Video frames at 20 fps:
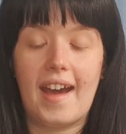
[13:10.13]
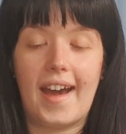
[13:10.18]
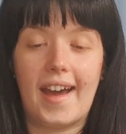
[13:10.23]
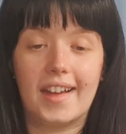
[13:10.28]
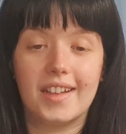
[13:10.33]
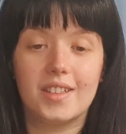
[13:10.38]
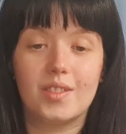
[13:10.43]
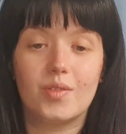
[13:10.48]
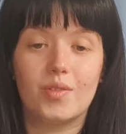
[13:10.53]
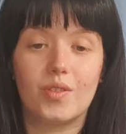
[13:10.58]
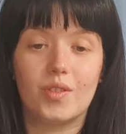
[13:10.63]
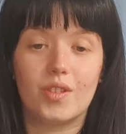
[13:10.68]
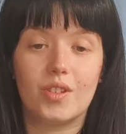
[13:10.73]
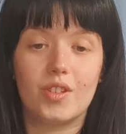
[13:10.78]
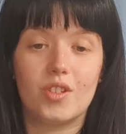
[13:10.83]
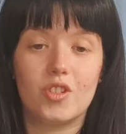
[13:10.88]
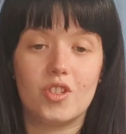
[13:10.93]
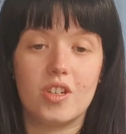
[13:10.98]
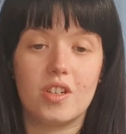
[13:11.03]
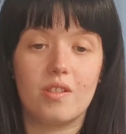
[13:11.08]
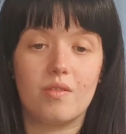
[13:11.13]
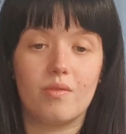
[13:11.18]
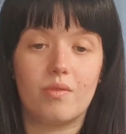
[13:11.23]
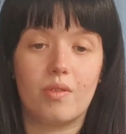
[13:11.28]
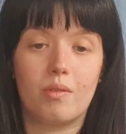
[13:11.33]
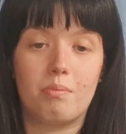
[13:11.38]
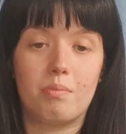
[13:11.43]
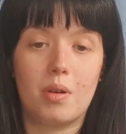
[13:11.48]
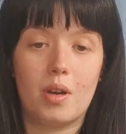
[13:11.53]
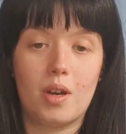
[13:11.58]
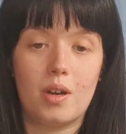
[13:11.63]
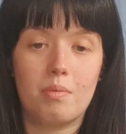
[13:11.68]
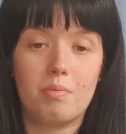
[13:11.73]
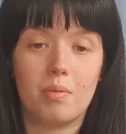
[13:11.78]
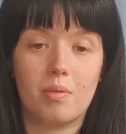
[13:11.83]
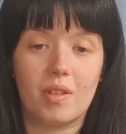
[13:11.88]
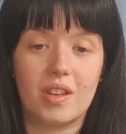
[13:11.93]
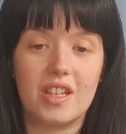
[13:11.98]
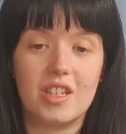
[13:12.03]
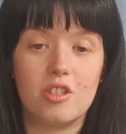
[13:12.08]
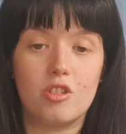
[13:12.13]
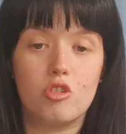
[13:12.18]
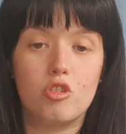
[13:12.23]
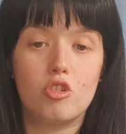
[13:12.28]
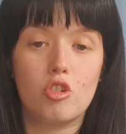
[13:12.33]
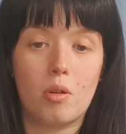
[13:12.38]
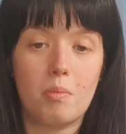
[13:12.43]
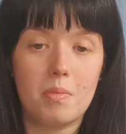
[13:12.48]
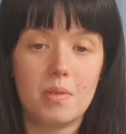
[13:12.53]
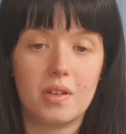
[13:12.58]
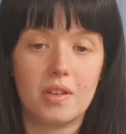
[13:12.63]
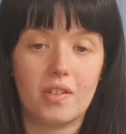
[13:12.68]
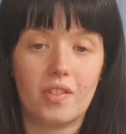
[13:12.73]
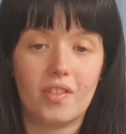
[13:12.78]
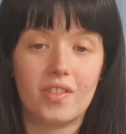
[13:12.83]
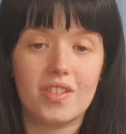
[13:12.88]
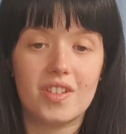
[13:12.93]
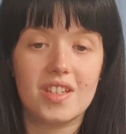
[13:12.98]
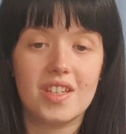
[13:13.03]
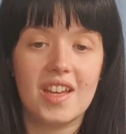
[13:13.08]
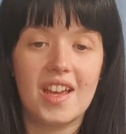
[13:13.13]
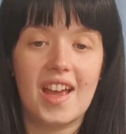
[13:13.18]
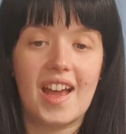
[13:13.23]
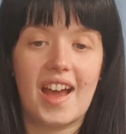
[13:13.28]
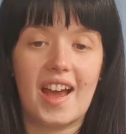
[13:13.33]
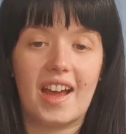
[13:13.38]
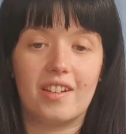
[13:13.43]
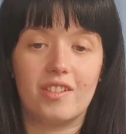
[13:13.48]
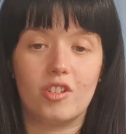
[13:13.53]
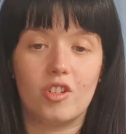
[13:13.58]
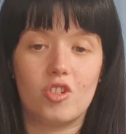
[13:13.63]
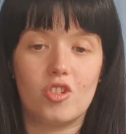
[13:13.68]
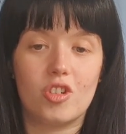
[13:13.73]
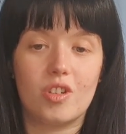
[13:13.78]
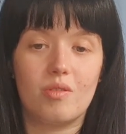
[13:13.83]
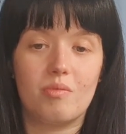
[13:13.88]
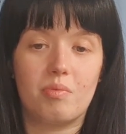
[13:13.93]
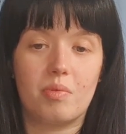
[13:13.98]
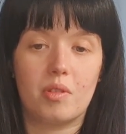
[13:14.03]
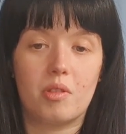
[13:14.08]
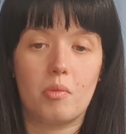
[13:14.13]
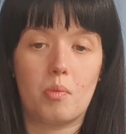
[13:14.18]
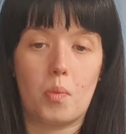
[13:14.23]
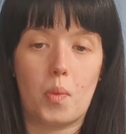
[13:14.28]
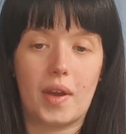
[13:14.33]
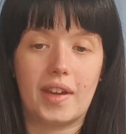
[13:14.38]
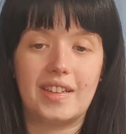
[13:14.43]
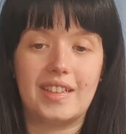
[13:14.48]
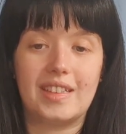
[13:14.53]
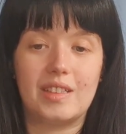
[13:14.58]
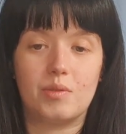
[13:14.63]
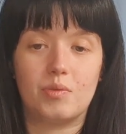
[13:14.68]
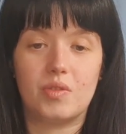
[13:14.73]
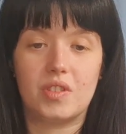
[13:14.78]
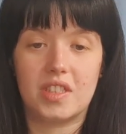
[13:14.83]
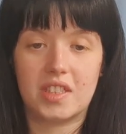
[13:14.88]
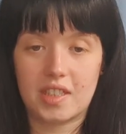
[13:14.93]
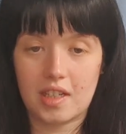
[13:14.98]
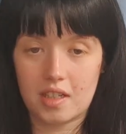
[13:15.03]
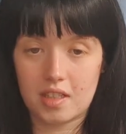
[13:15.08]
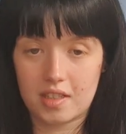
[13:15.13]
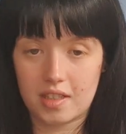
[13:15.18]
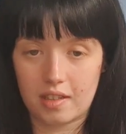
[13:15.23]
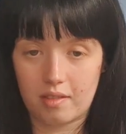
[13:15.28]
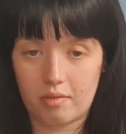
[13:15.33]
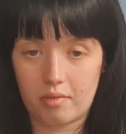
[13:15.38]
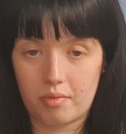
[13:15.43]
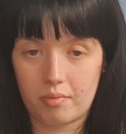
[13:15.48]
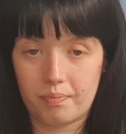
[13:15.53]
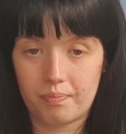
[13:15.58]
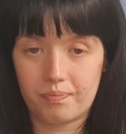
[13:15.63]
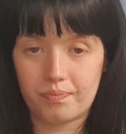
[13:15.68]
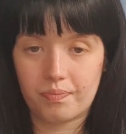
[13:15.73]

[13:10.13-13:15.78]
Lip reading: As for the gene for purple is dominant, and the gene for the white is recessive.